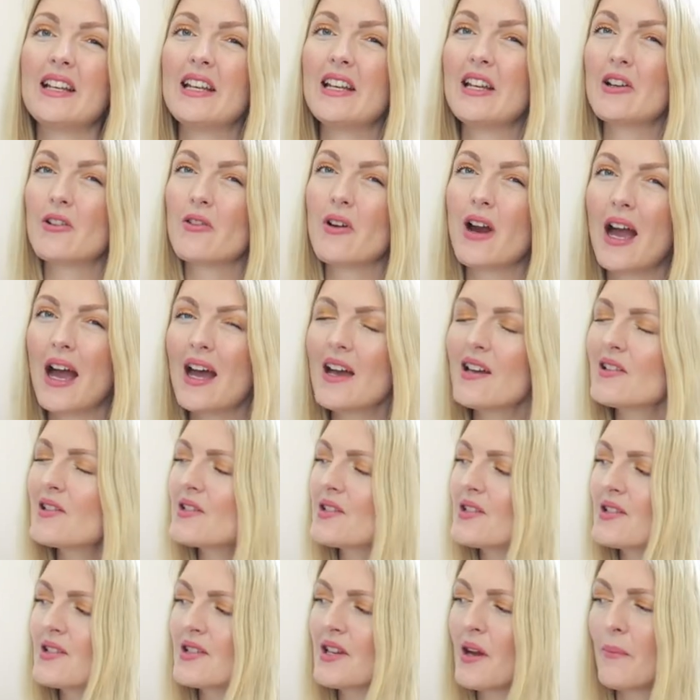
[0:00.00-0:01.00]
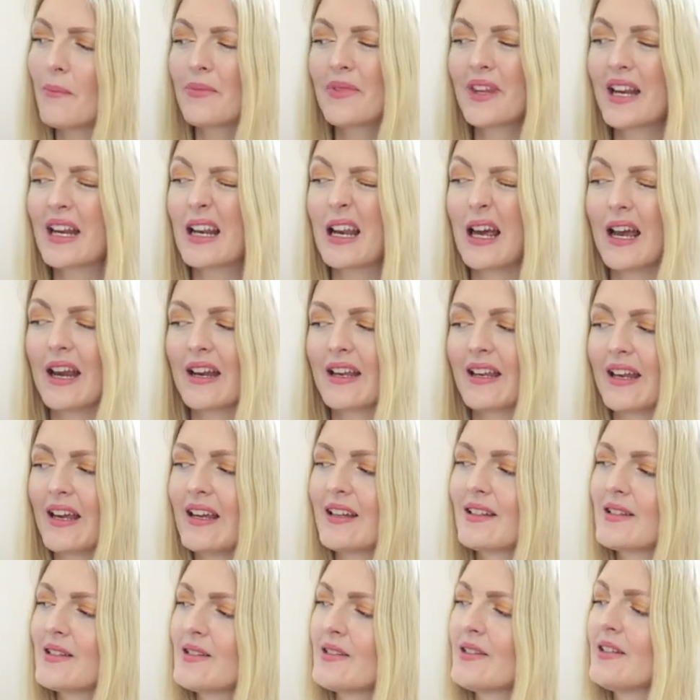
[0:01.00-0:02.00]
liras, something like
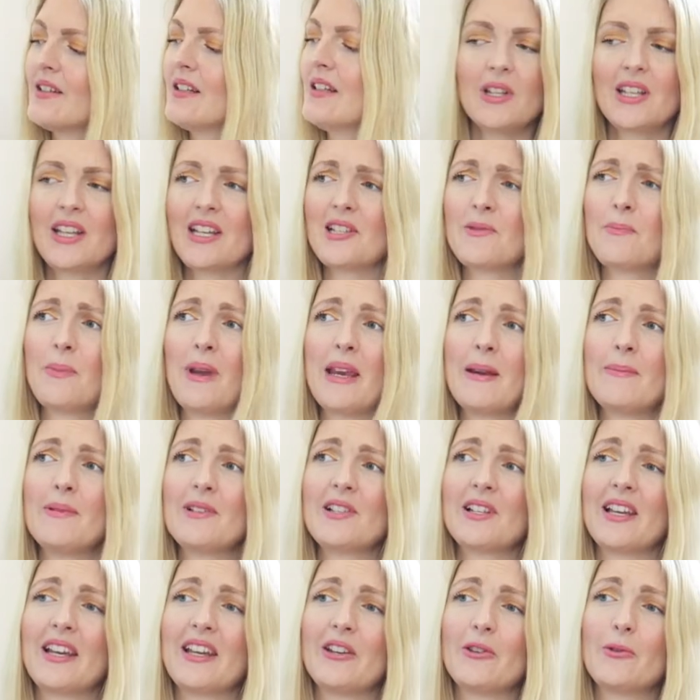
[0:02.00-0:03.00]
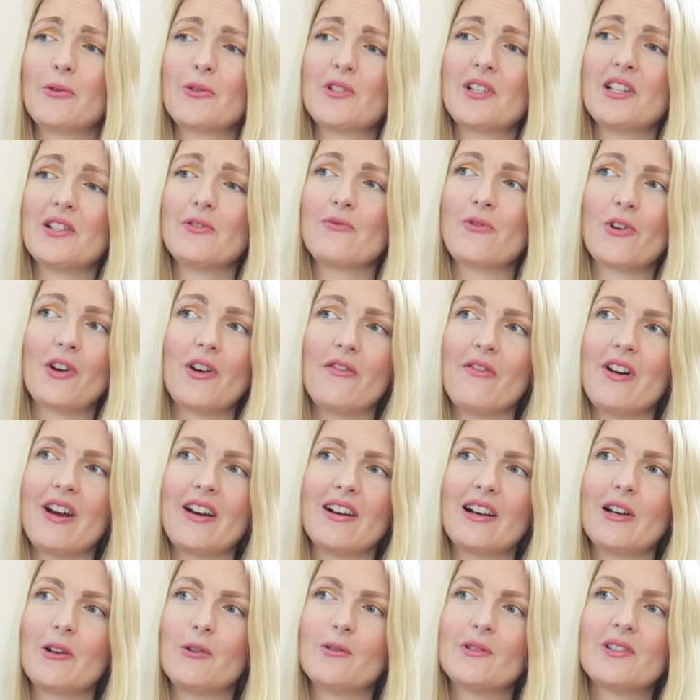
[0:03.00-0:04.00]
that. But just babies can use this for a
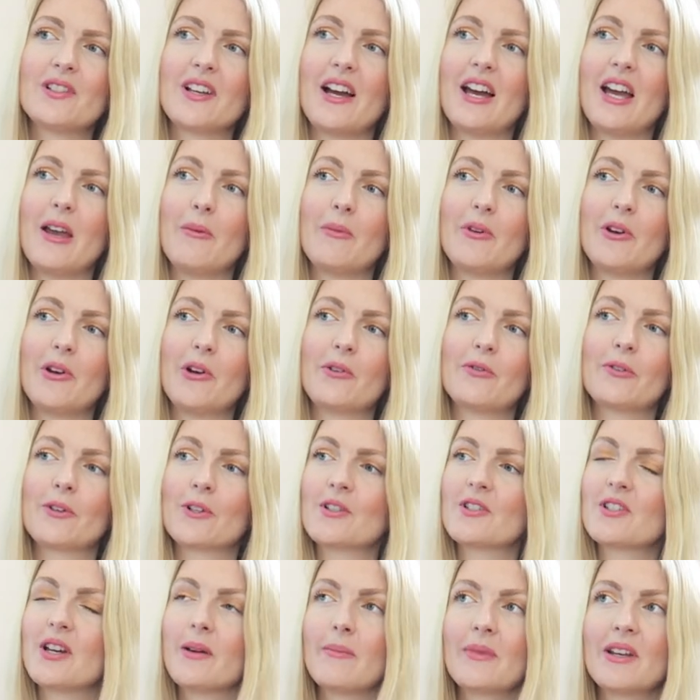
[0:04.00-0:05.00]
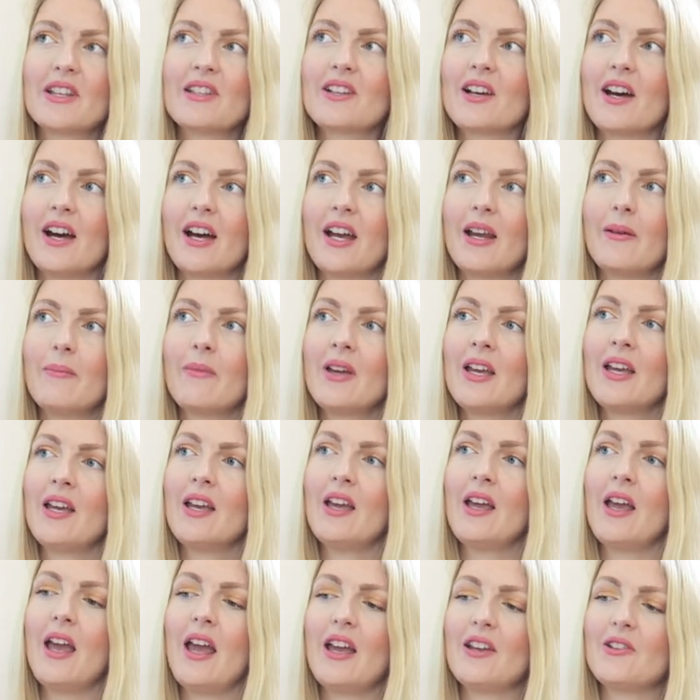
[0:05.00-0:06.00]
very long time, you know, for tummy time
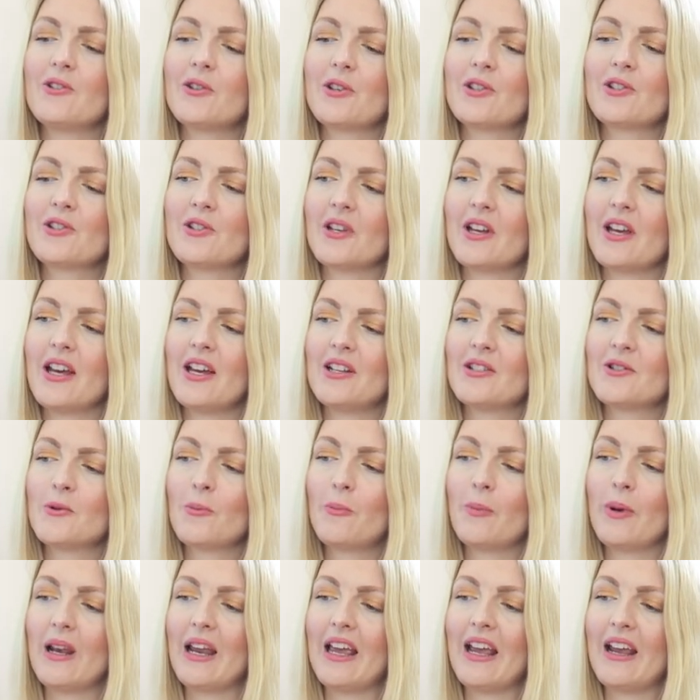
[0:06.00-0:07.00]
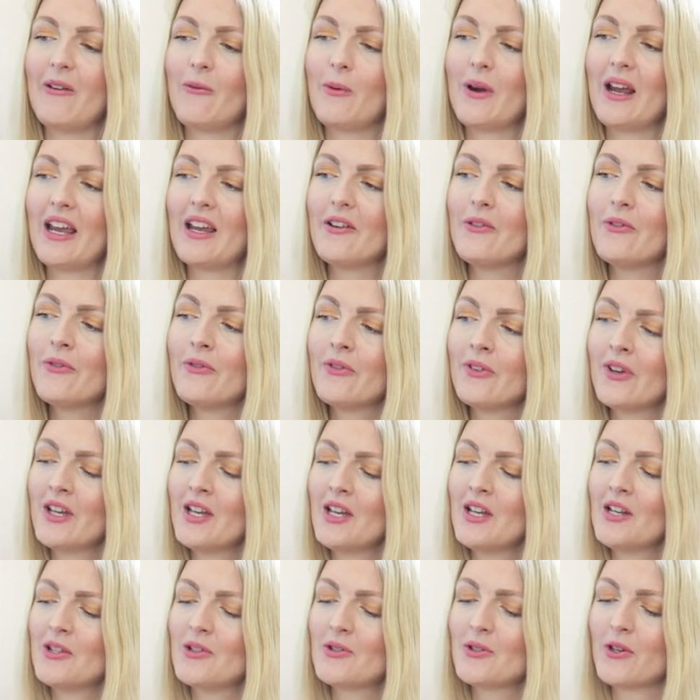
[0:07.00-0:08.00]
and just to play with.
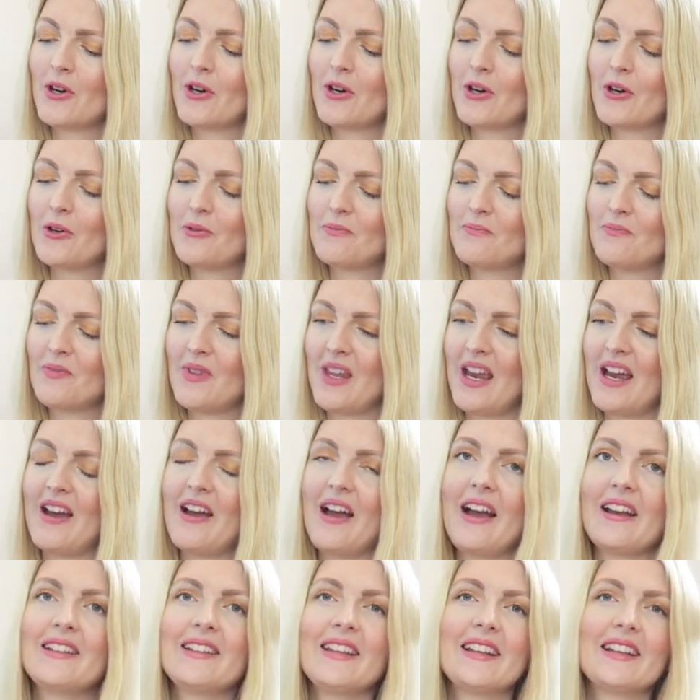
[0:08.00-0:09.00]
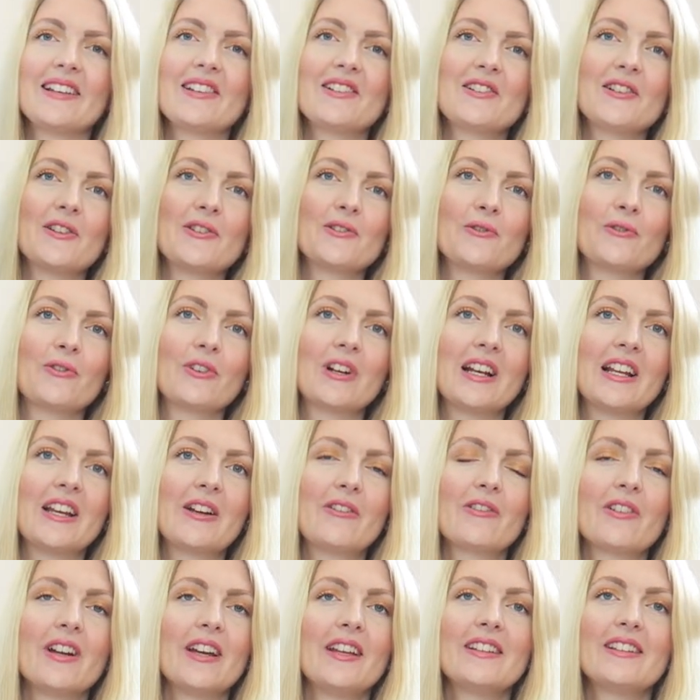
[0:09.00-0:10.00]
So yeah, I think this is a really
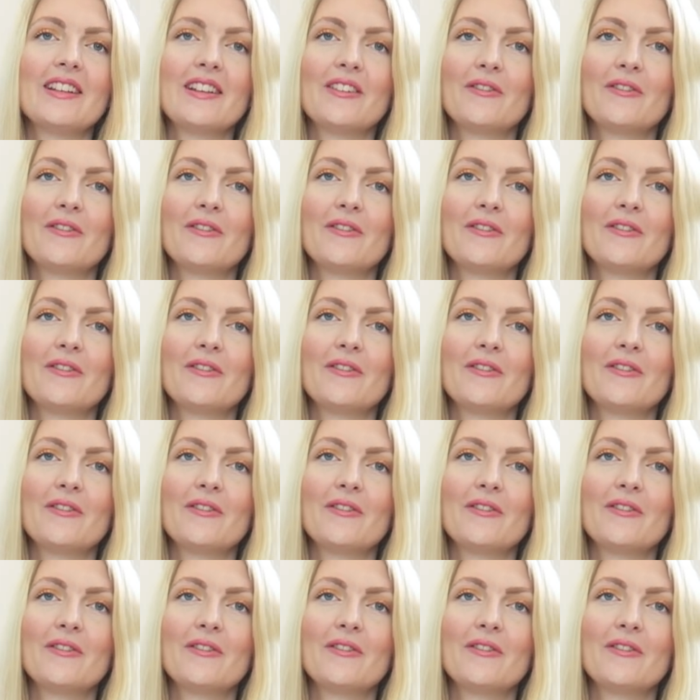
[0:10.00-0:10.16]
great